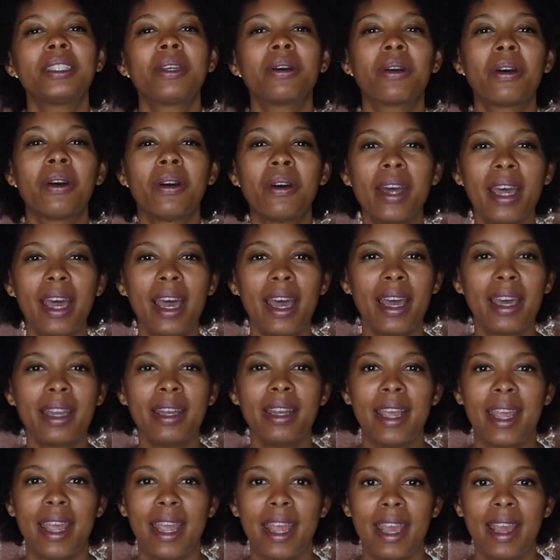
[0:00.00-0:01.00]
So go
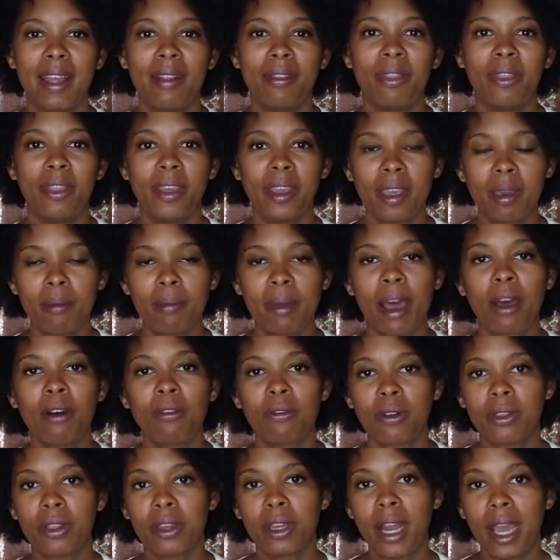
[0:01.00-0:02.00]
ahead and think
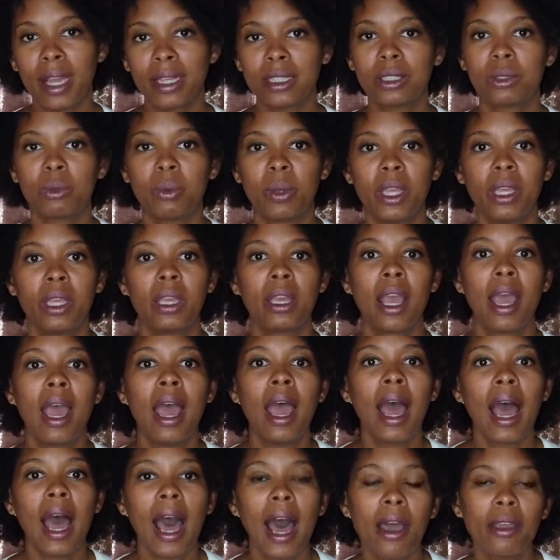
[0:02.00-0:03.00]
about for the next week
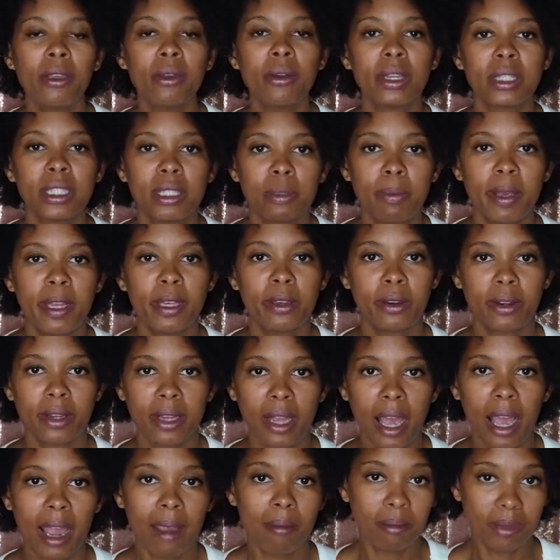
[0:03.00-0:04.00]
how you can spend your
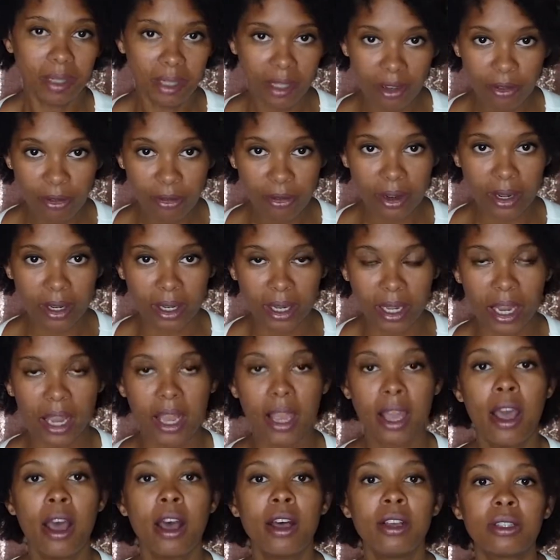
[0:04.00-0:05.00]
time
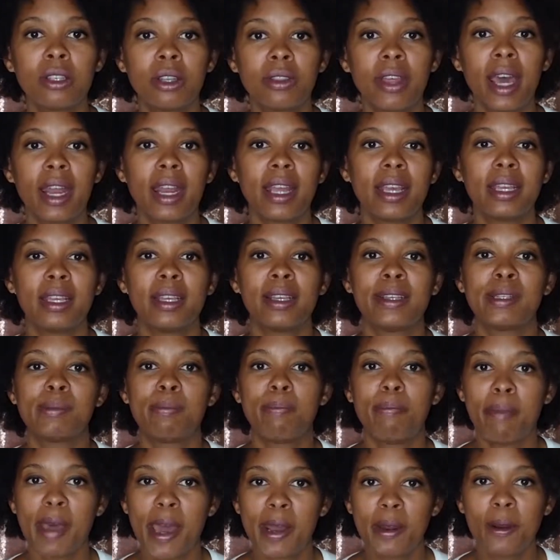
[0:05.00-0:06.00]
differently so that it is
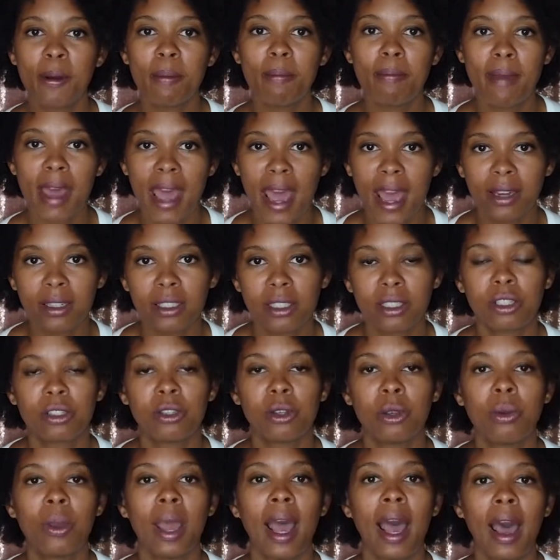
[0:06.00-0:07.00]
better matched
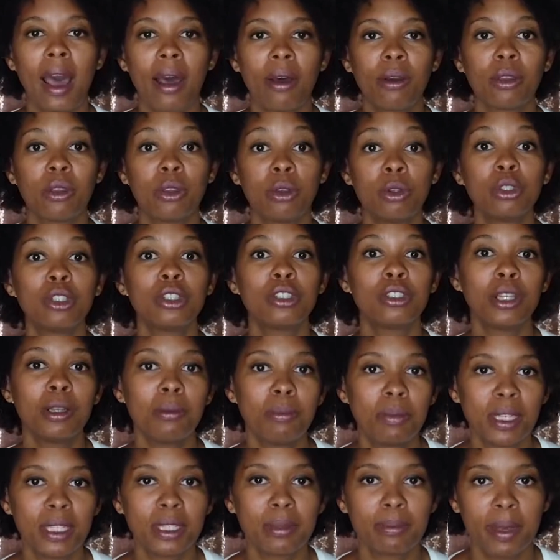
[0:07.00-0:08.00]
to how you
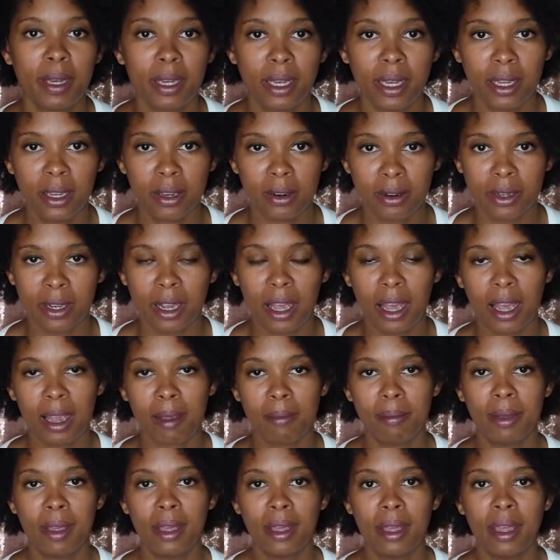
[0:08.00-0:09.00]
should be spending your
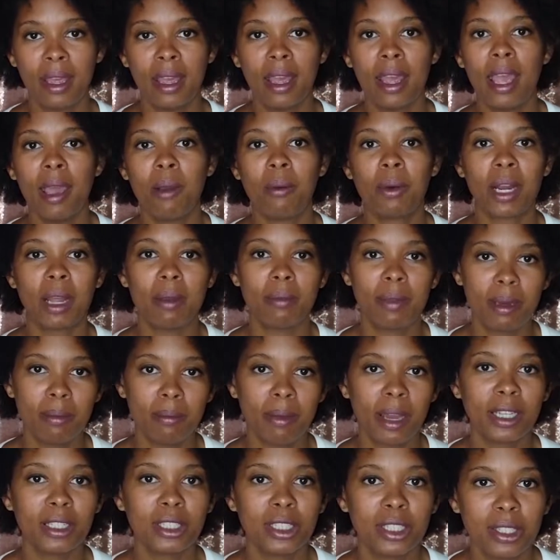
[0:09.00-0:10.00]
time. And what I mean
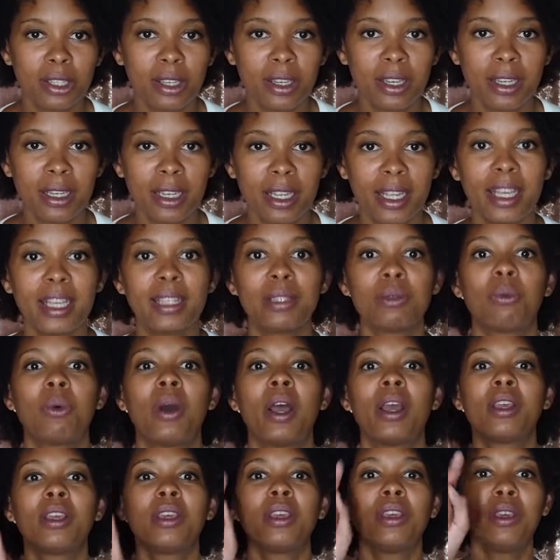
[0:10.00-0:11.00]
by should is
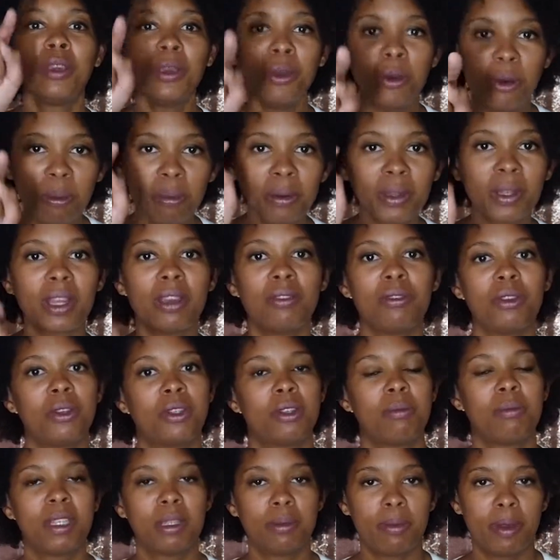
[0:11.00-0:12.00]
what you believe you
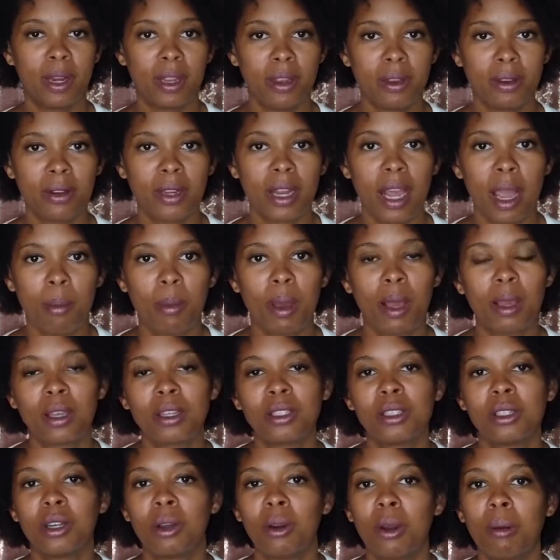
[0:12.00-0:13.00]
should be spending your time on.
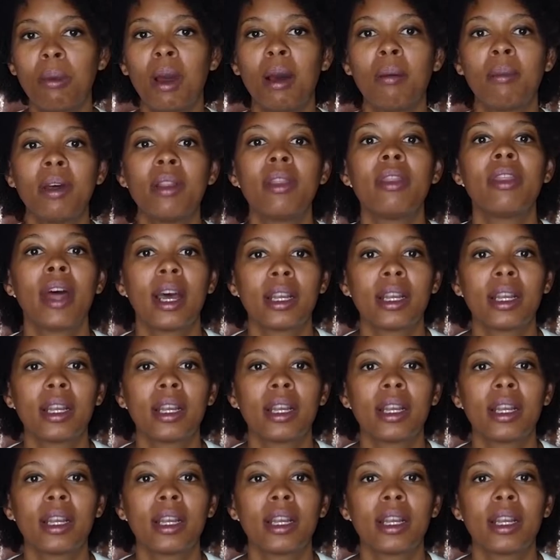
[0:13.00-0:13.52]
Because you know what, Mama?